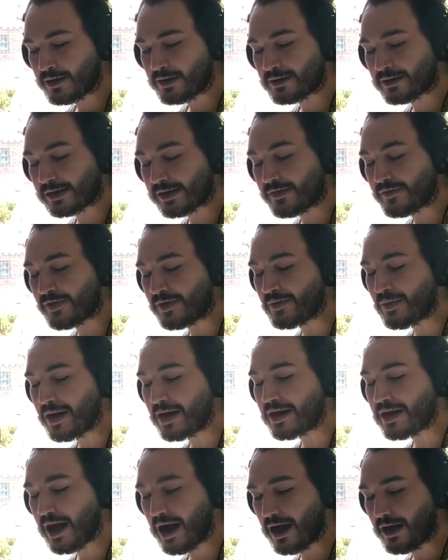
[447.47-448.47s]
Leaving
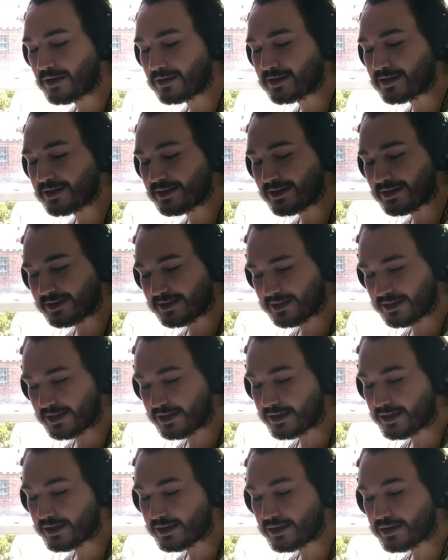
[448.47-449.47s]
my house in the
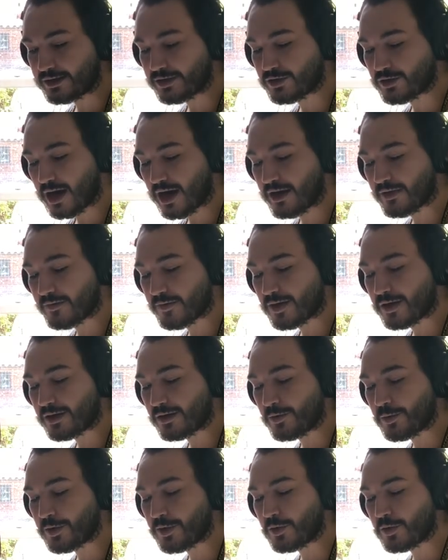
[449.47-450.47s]
city,
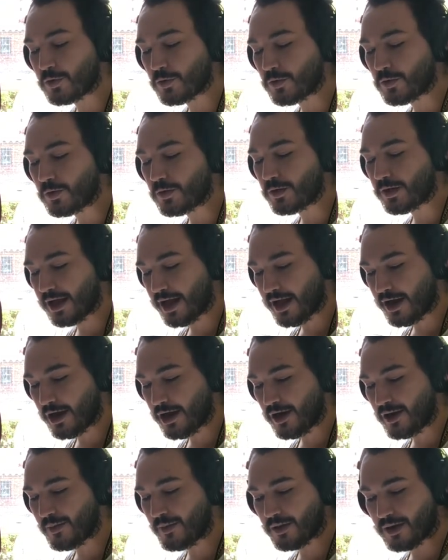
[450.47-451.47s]
driving with the cool
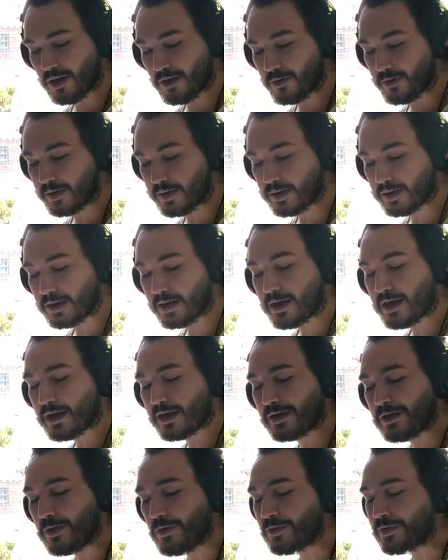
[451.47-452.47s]
air blowing,
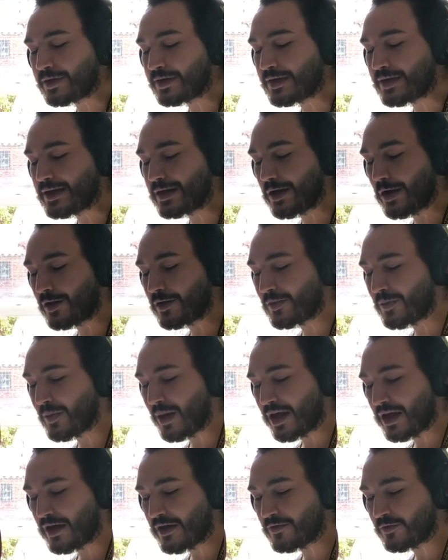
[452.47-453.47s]
and only the
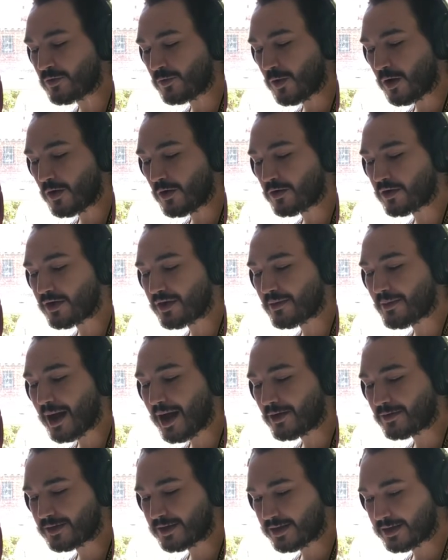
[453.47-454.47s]
unpaved road of the
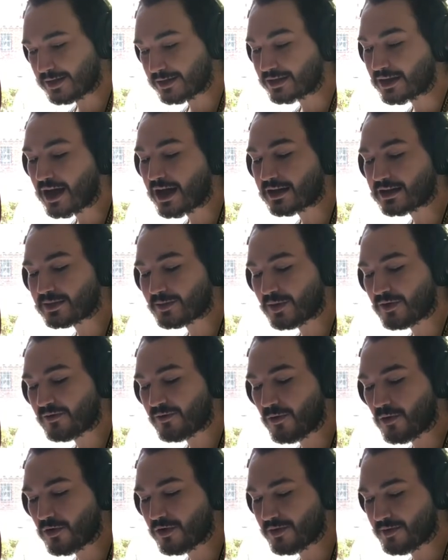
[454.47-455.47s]
mountain lies
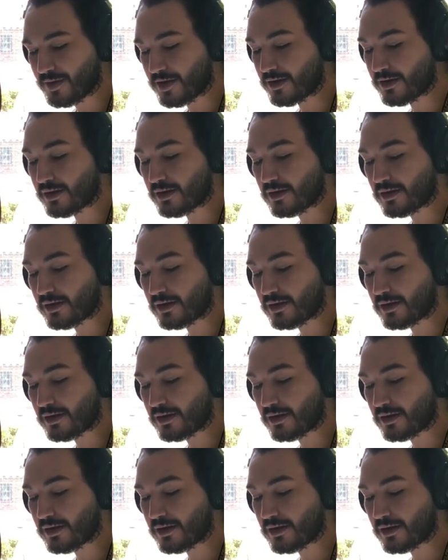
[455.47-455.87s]
before me.